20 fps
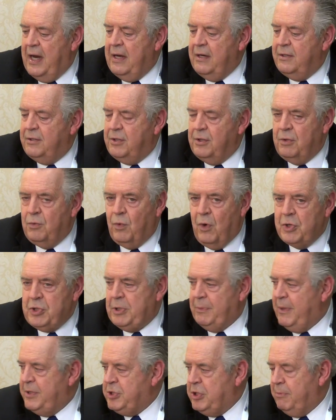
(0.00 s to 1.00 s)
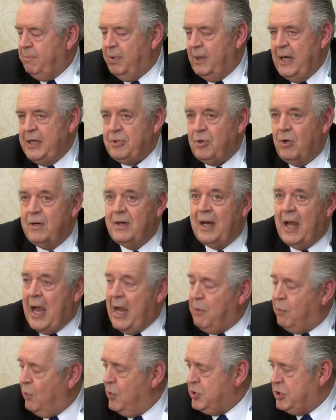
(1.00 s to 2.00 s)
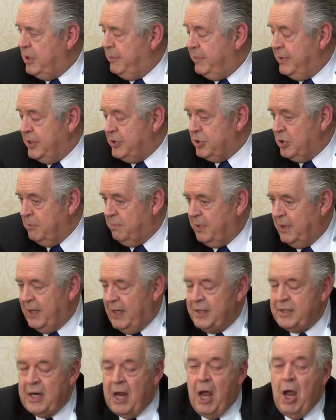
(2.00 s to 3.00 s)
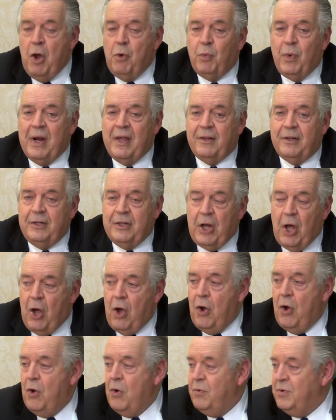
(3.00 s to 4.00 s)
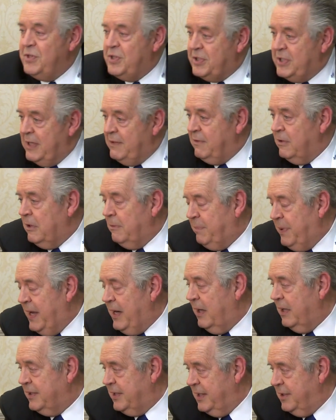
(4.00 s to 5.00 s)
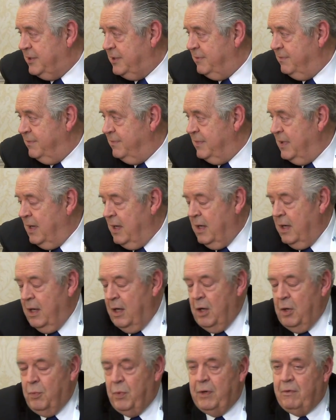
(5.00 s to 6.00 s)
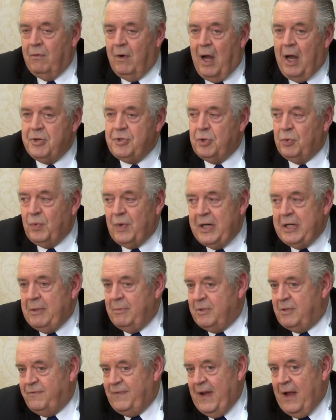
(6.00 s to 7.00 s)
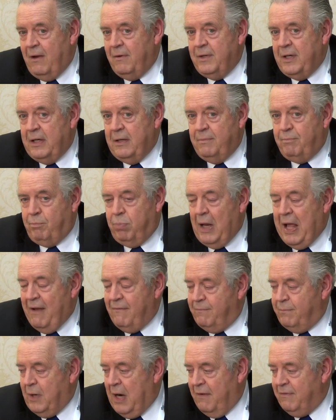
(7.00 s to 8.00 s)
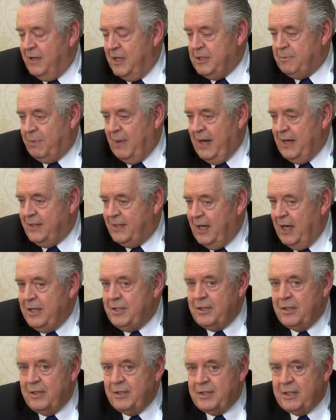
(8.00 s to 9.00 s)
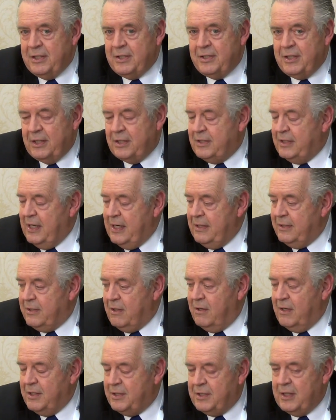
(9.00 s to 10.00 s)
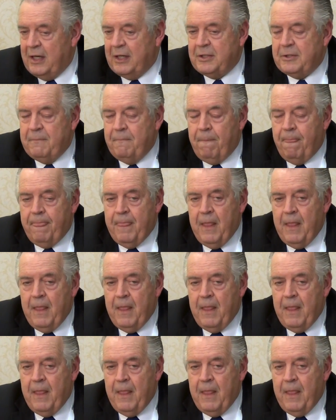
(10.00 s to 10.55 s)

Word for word: and to worship as you please or not worship as you please with no civil penalties. Mm-hmm. When Roger Williams founded Providence Plantations in sixteen thirty-six,